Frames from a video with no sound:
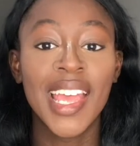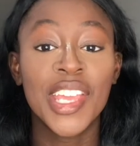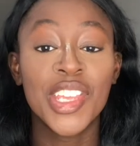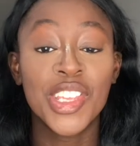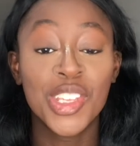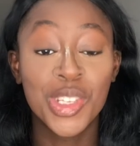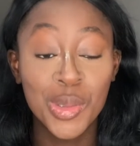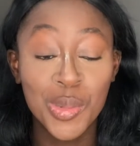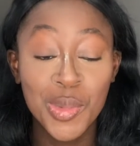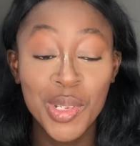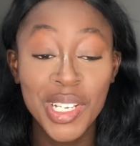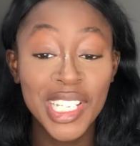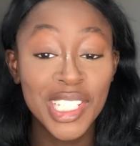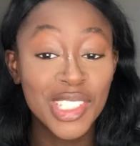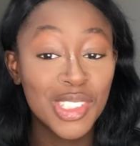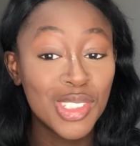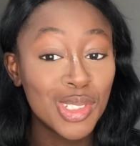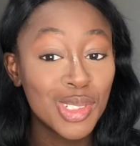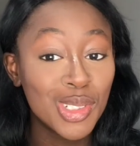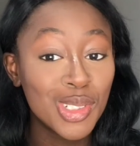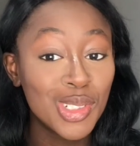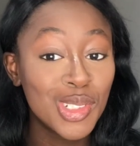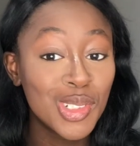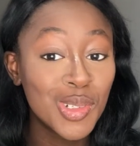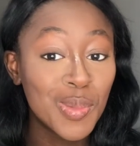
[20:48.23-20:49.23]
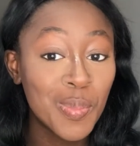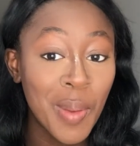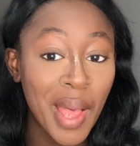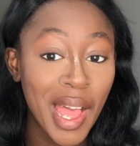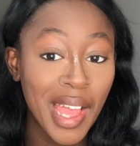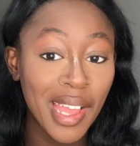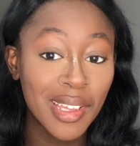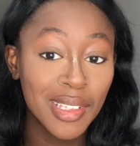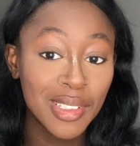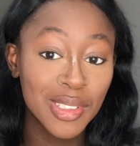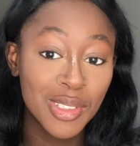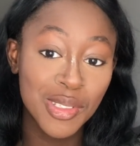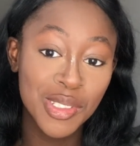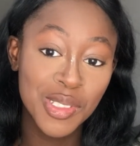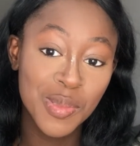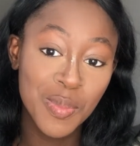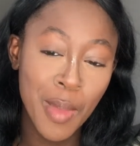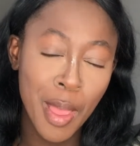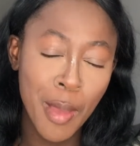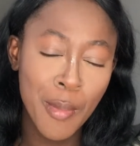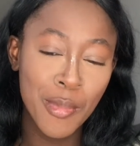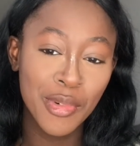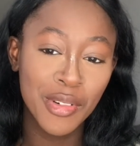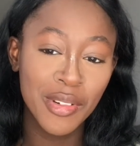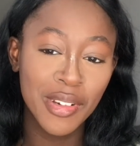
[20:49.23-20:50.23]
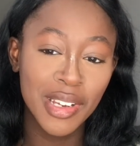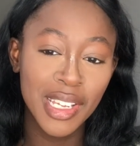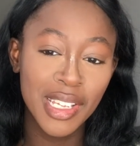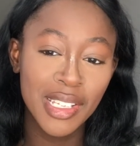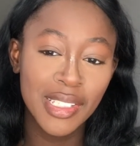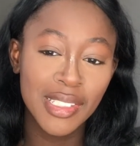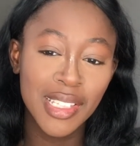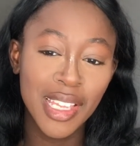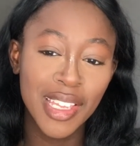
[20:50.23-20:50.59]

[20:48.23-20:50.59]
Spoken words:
You really do look back at those memories,